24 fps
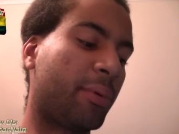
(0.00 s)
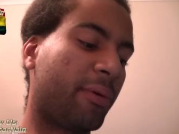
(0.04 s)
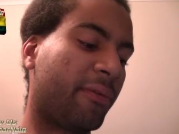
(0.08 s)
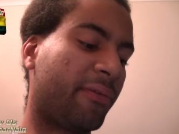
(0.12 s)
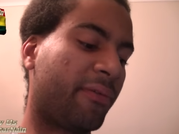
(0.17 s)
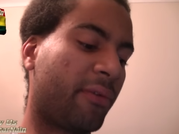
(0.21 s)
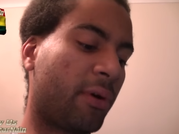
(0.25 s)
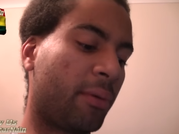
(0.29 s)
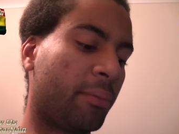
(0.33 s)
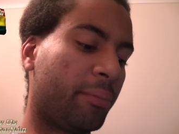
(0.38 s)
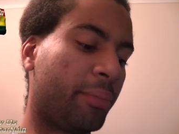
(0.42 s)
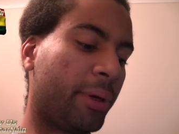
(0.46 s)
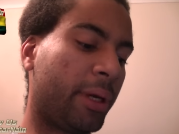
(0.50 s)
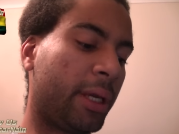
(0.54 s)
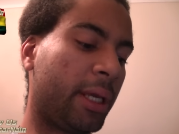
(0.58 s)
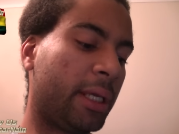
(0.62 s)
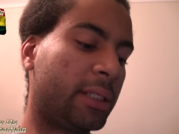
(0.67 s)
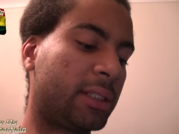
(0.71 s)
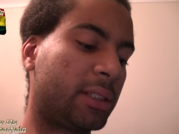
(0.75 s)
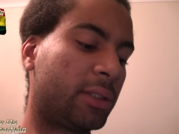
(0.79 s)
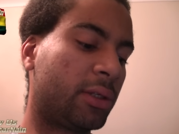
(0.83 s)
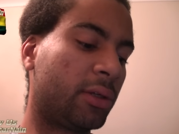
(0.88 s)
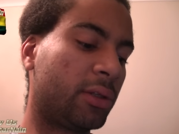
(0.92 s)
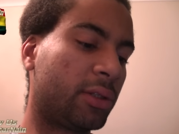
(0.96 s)
you're from, but
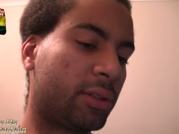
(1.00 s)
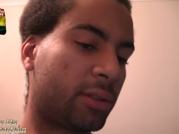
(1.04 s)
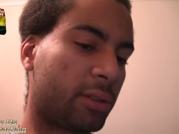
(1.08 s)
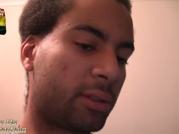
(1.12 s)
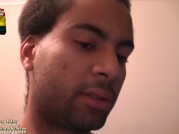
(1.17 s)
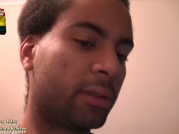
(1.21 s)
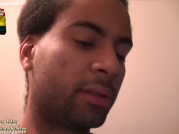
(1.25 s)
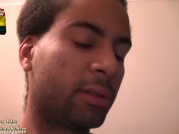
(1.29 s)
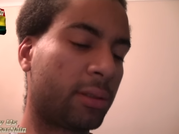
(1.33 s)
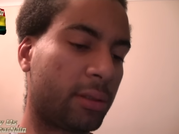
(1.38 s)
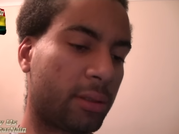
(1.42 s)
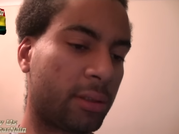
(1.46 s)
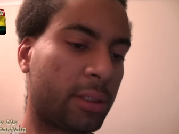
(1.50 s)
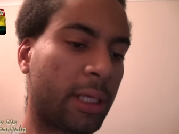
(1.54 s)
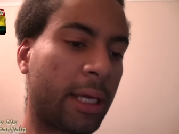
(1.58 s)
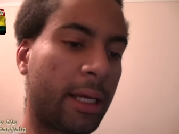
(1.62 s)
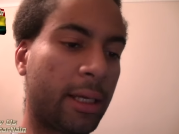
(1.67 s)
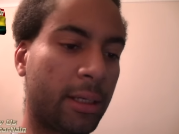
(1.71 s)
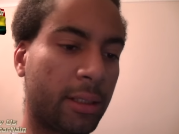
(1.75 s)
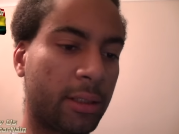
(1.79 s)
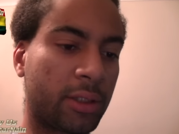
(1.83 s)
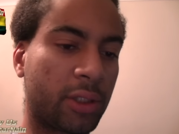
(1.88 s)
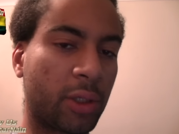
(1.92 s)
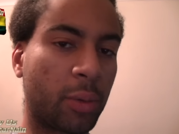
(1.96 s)
it's good
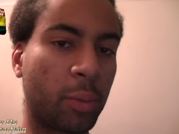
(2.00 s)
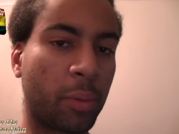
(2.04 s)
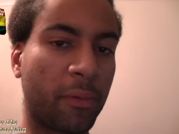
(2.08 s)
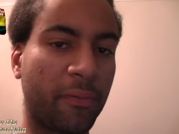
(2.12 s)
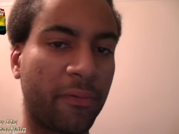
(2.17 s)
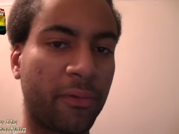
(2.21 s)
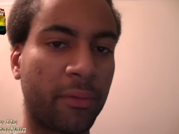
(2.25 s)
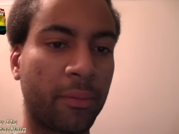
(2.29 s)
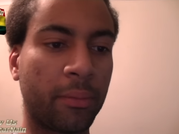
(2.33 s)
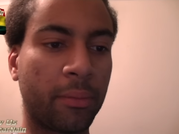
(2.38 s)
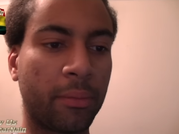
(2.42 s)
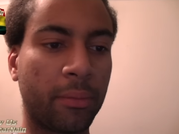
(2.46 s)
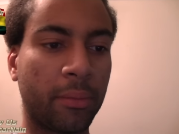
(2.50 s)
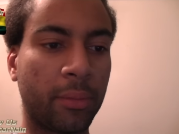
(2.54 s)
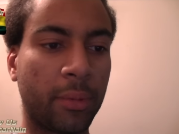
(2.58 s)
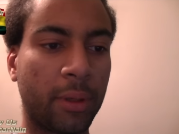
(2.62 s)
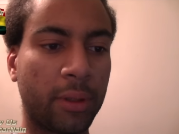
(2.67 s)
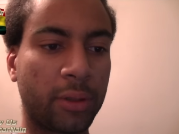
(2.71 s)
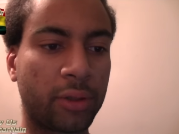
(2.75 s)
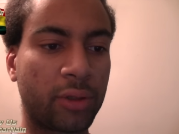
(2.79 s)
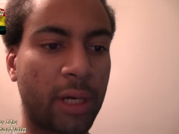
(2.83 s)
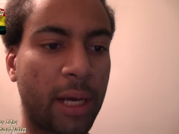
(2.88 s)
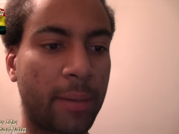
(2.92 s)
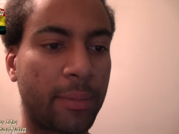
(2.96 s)
that someone from
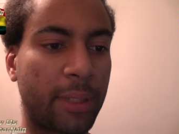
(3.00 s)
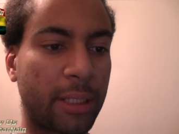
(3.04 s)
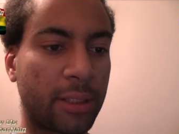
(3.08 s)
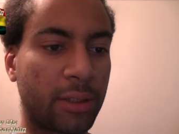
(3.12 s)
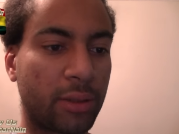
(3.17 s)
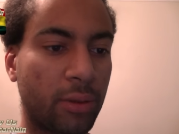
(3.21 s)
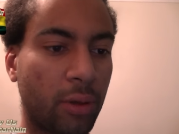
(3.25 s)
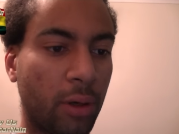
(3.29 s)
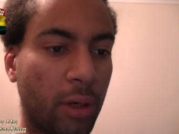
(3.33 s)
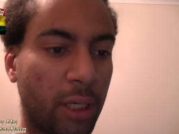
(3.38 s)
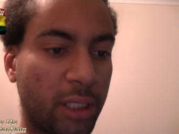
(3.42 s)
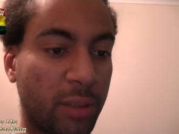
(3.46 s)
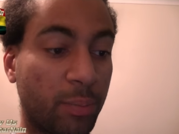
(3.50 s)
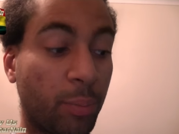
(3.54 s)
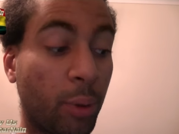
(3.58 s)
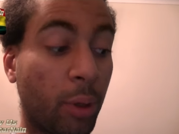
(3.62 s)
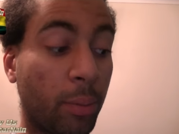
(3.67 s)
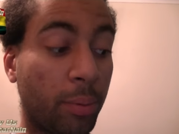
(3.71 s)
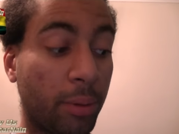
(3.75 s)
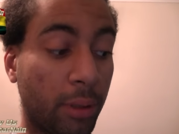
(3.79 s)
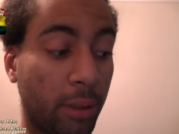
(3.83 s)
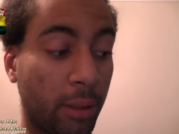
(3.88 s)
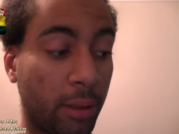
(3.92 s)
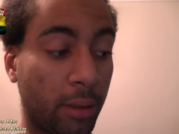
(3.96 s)
a tribe that's not as
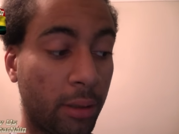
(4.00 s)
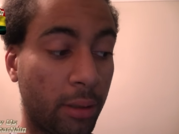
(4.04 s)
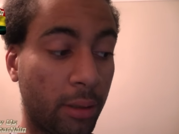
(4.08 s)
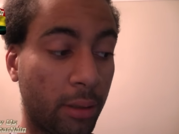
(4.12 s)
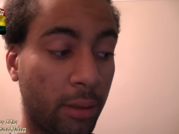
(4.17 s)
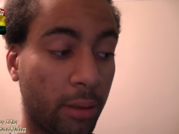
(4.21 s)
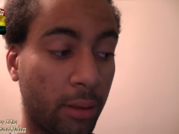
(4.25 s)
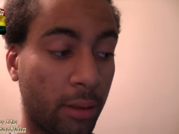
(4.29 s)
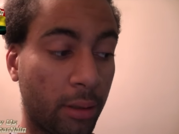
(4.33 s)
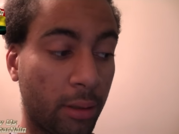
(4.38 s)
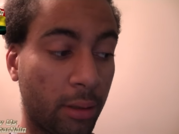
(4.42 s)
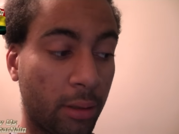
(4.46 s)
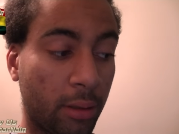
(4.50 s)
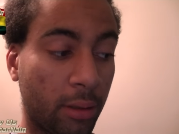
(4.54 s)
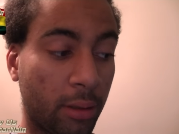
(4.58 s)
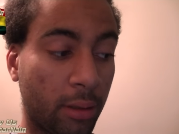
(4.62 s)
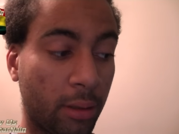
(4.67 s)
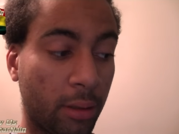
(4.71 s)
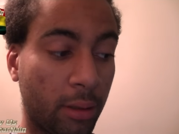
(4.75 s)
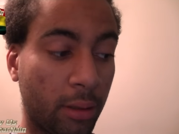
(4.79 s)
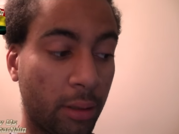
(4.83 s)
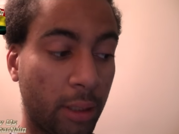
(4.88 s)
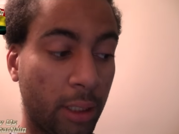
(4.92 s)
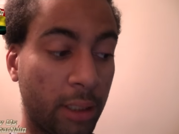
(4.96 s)
popular.
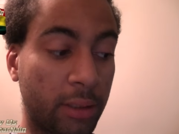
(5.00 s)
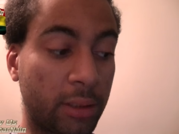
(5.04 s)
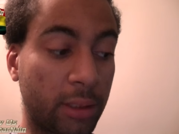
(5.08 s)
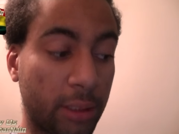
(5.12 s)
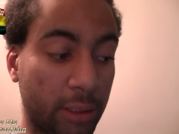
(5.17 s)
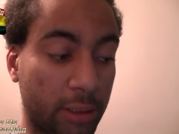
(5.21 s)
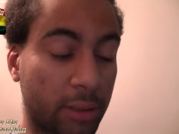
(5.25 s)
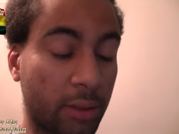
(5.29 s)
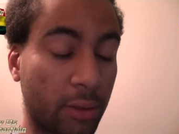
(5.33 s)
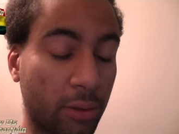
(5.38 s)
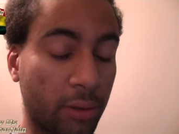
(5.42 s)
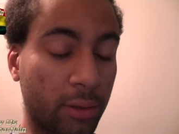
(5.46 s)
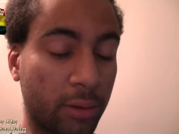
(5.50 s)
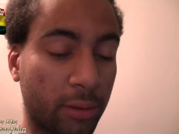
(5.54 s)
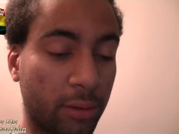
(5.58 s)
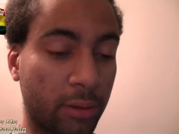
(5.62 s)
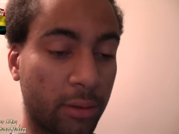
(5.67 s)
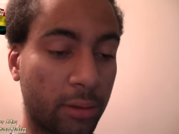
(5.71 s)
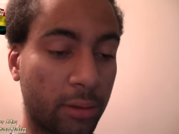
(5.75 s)
It's it's good.